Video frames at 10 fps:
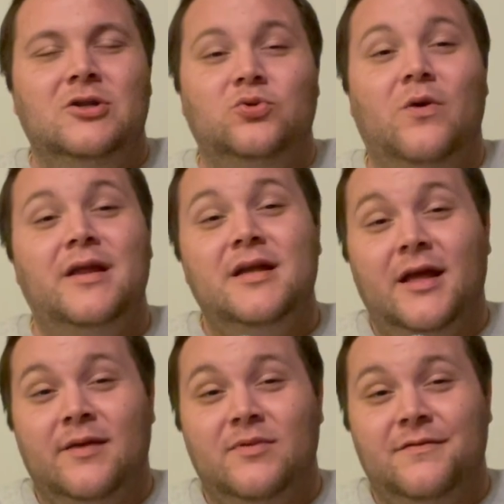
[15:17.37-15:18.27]
20
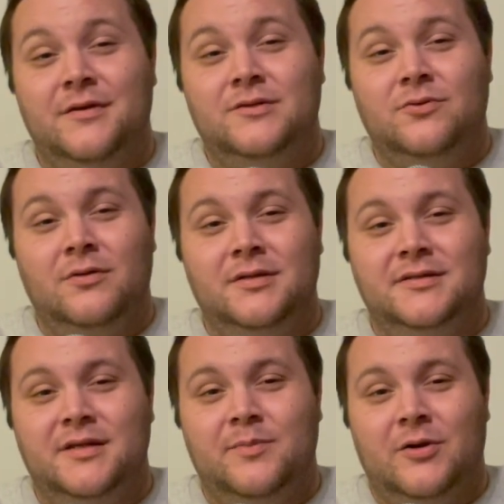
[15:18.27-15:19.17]
games of Victor
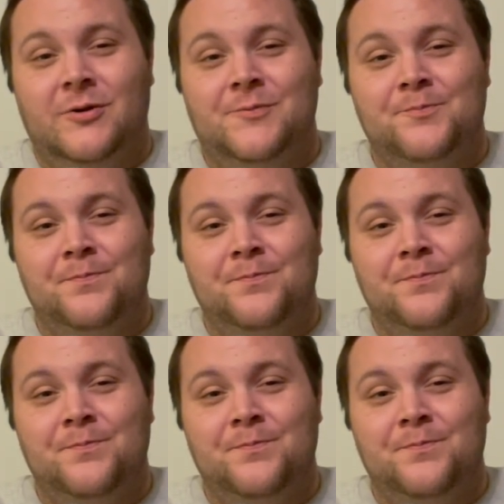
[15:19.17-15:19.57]
Oladipo,